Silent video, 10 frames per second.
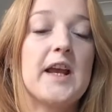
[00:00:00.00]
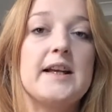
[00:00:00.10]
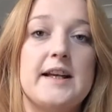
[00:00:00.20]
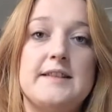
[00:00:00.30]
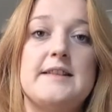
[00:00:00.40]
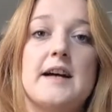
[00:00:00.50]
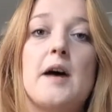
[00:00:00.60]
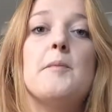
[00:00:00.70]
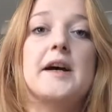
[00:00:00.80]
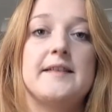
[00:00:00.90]
kitted
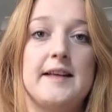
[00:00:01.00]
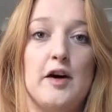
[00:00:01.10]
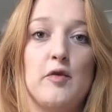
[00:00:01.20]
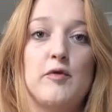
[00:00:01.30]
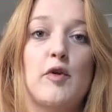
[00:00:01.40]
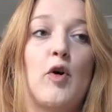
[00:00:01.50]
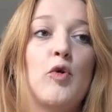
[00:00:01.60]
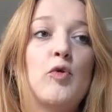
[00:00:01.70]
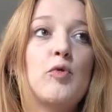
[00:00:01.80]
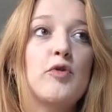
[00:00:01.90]
up myself.
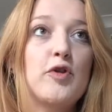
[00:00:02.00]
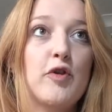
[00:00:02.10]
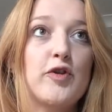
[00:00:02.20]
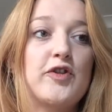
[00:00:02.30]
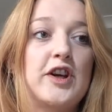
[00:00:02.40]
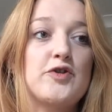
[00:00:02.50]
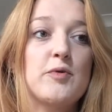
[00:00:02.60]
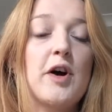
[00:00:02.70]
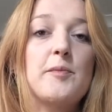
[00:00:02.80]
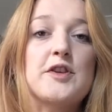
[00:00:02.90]
All the cross stitch,
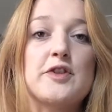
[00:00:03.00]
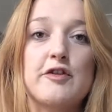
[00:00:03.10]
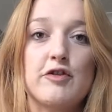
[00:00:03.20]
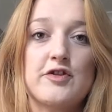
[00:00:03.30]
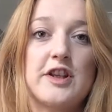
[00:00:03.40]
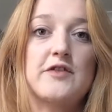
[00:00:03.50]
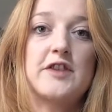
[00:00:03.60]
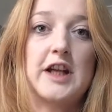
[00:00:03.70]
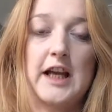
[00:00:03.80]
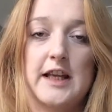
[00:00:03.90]
although I'd been doing cross stitch
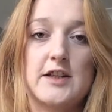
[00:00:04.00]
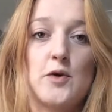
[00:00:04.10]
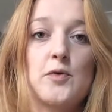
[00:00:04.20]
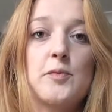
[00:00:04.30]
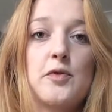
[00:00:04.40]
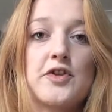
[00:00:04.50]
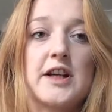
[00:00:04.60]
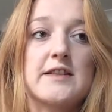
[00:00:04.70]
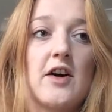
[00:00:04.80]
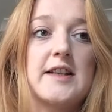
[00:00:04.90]
for years, all the
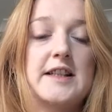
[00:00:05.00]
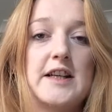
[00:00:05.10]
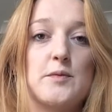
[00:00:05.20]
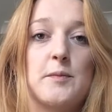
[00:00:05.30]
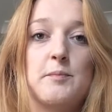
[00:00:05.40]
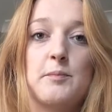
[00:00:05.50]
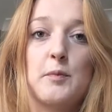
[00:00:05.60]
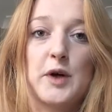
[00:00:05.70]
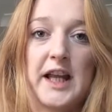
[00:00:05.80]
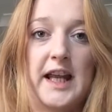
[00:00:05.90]
projects that I did
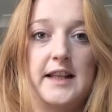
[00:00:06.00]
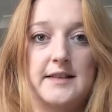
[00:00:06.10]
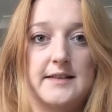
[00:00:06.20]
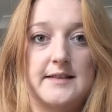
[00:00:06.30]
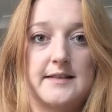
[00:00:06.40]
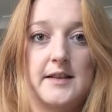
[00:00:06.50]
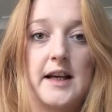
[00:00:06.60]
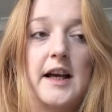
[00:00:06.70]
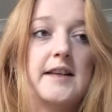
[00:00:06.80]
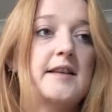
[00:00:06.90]
were kits.
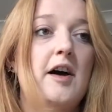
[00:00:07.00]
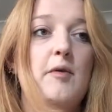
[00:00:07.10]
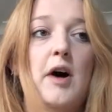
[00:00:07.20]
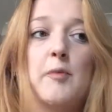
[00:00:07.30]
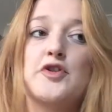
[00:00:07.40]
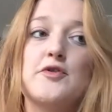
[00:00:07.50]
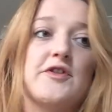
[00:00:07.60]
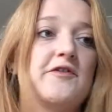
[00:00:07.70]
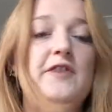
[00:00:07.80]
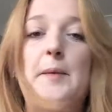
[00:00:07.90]
So I would use
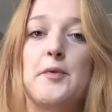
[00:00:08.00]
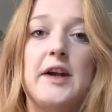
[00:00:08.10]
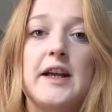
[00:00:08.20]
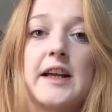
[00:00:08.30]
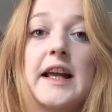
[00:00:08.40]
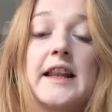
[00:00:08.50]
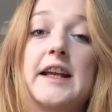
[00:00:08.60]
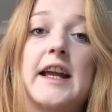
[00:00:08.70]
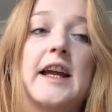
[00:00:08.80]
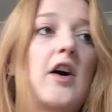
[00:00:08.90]
the fabric in the
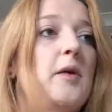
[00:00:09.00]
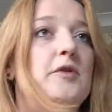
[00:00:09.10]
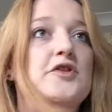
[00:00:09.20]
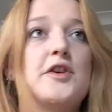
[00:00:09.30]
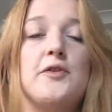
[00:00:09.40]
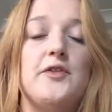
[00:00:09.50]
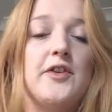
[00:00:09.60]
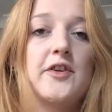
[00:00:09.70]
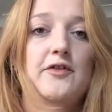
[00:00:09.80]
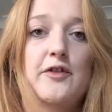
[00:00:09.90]
kit, I would use
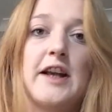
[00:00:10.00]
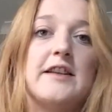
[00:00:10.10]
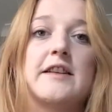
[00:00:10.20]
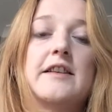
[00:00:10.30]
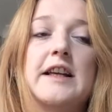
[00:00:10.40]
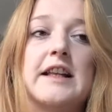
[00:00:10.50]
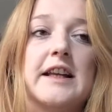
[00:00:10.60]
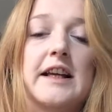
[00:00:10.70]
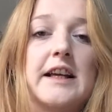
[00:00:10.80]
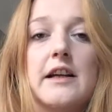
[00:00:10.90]
the thread in the
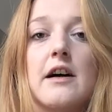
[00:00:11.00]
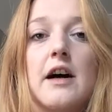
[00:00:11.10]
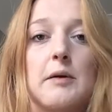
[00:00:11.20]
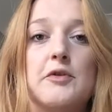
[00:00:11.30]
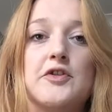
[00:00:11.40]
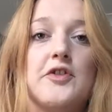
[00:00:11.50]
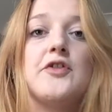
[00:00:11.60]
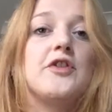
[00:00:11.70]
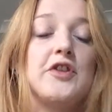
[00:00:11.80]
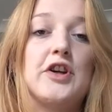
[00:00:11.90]
kit, I would just